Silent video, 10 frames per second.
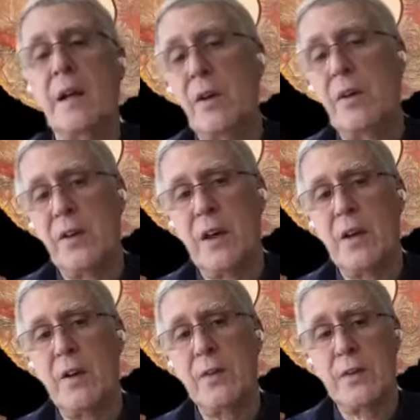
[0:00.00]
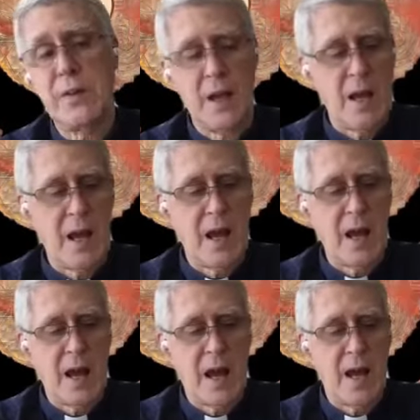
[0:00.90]
in ourselves
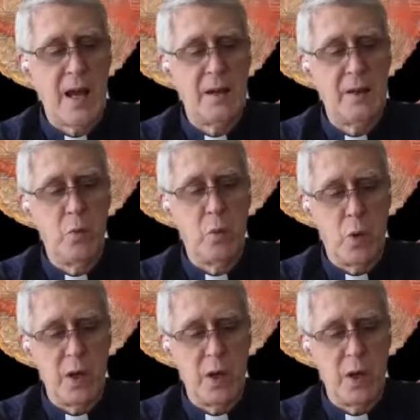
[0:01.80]
and